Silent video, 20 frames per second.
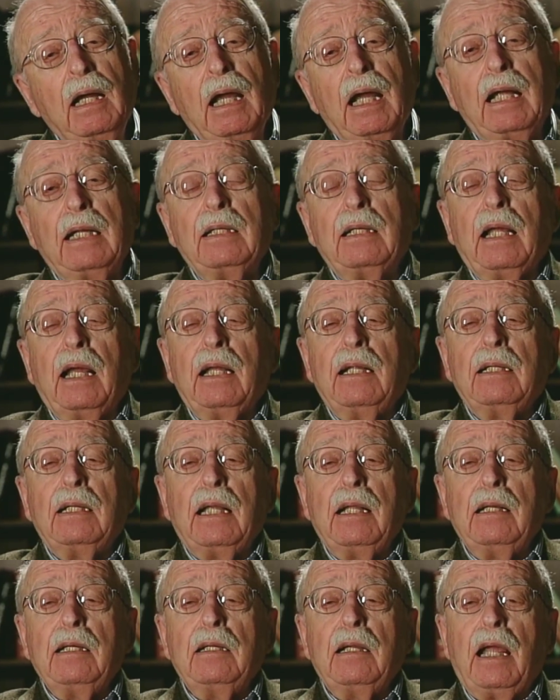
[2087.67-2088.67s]
And, and
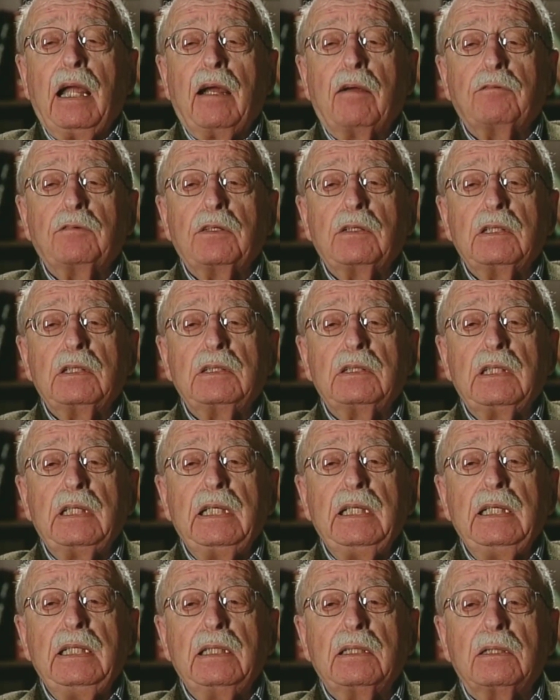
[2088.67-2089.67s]
then after the
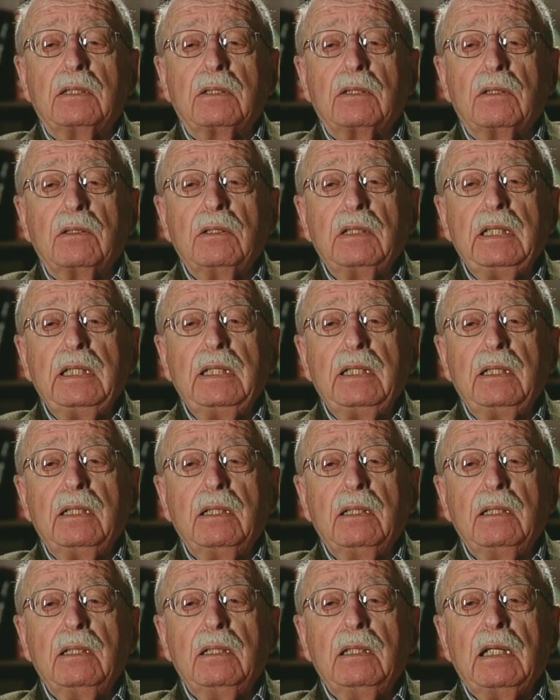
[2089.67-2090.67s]
city
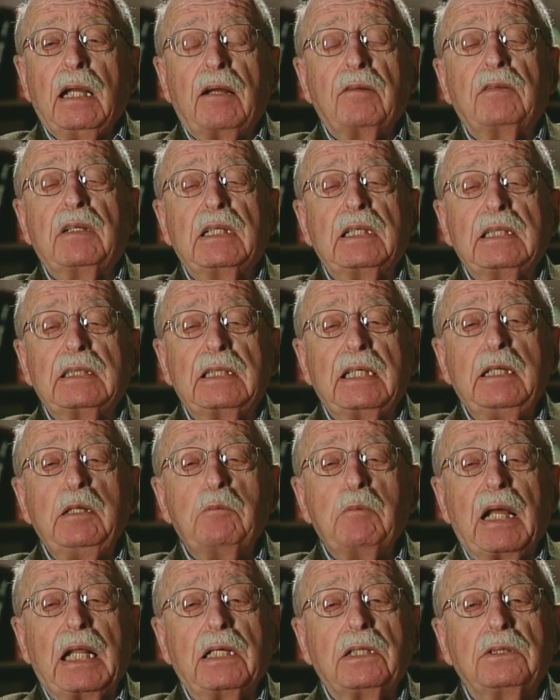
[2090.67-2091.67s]
attorney, after the city
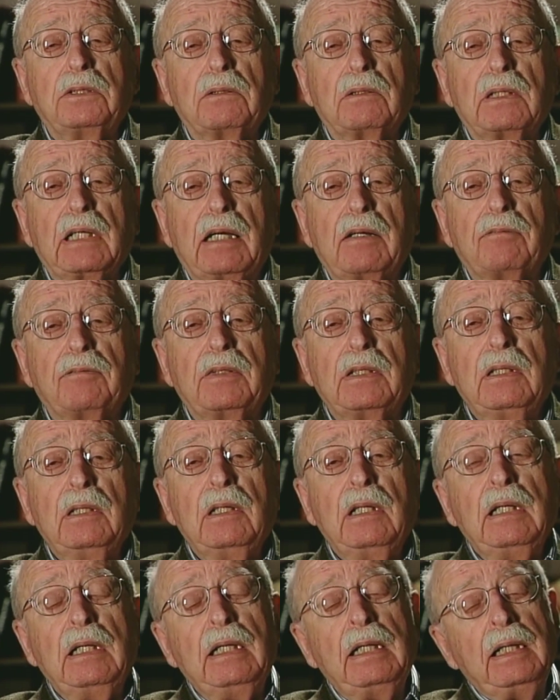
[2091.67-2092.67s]
manager left,
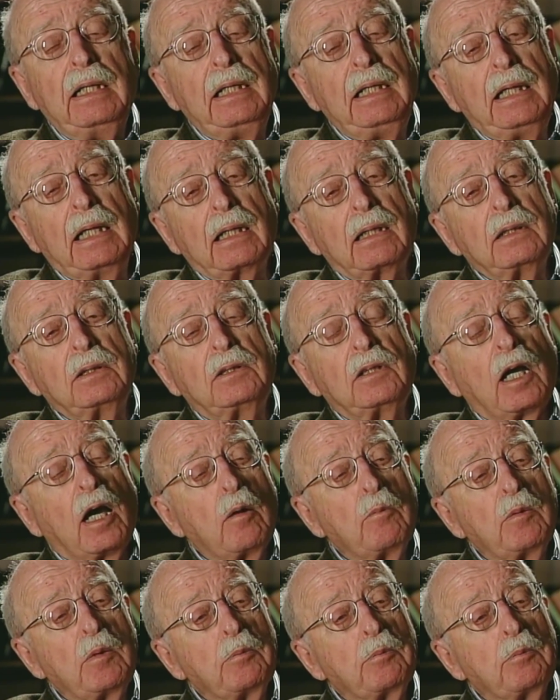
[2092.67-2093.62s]
he had a job